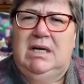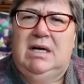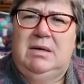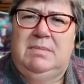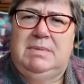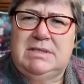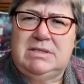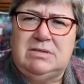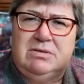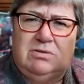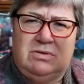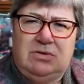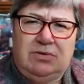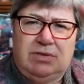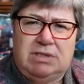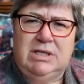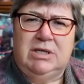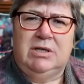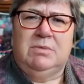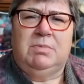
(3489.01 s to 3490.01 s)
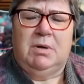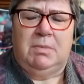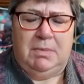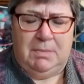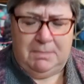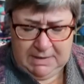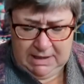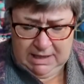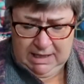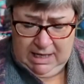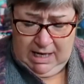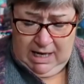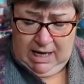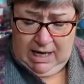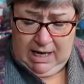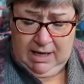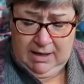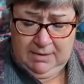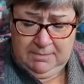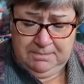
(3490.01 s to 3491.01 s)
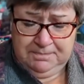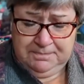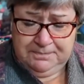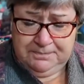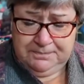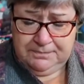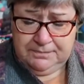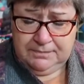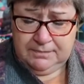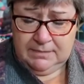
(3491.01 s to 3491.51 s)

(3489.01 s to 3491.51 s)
Hope it's not causing you a problem. Um,